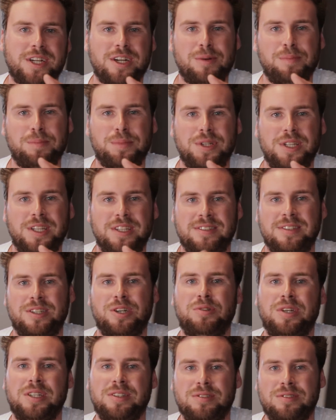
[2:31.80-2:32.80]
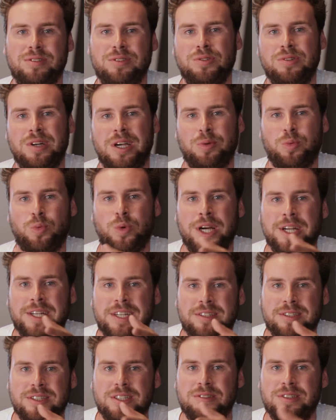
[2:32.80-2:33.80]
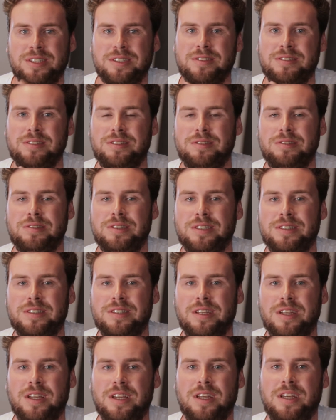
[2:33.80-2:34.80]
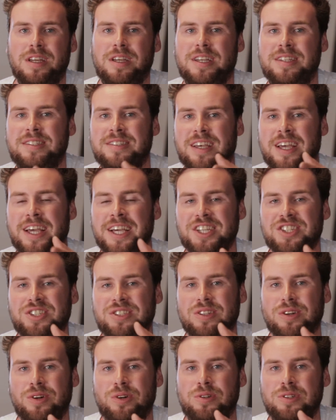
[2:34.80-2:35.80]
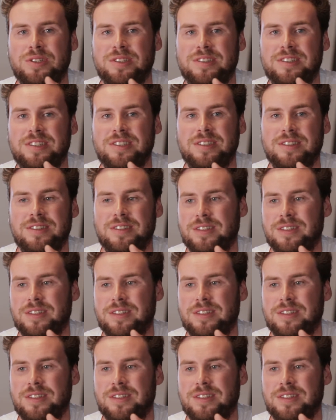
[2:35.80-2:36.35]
company is going to do and why they're going to do it. It's action-oriented.